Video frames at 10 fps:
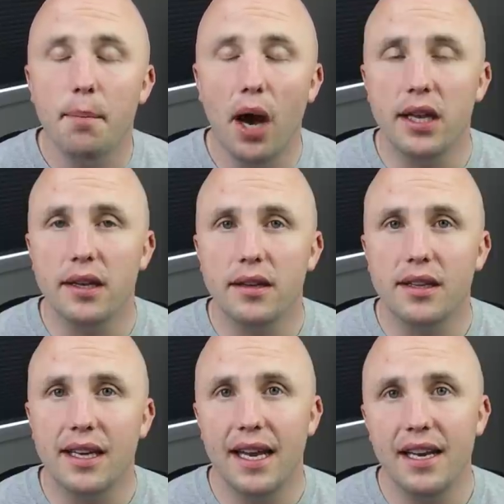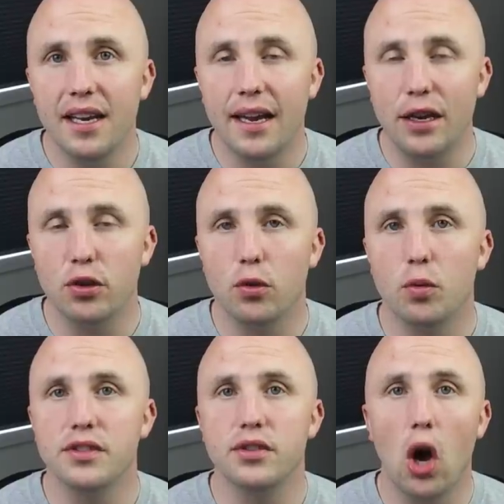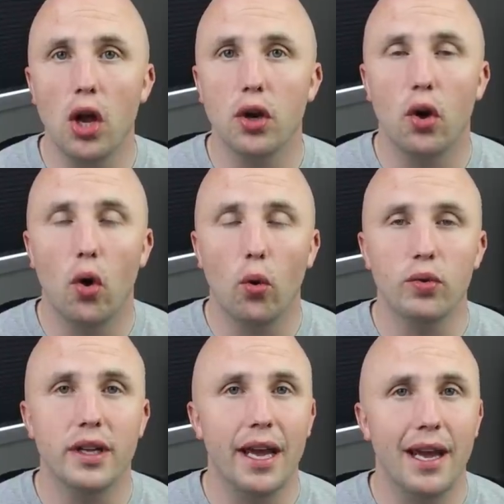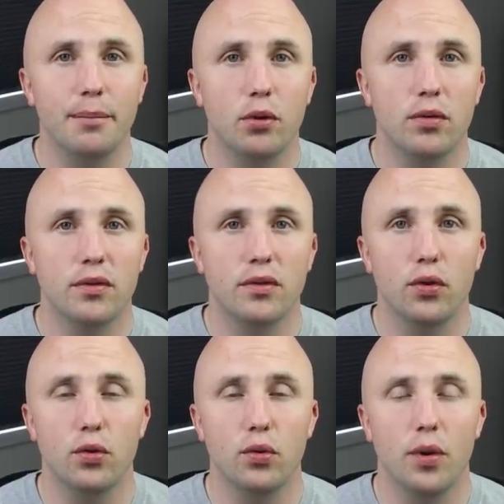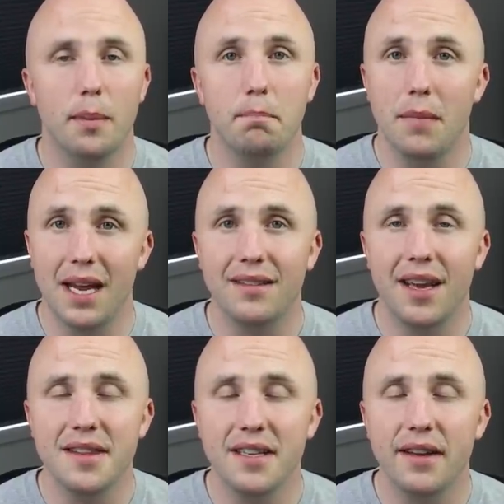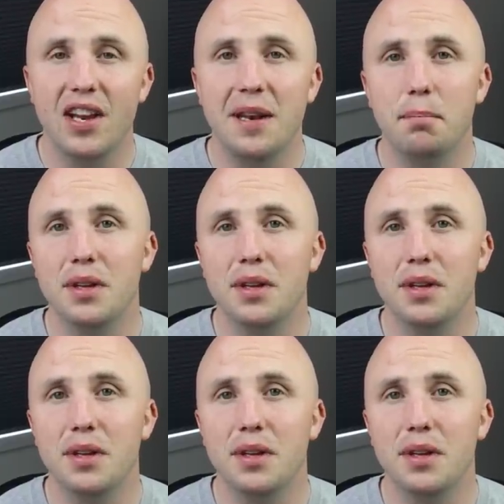But Canadian Natural was not only able to maintain the dividend,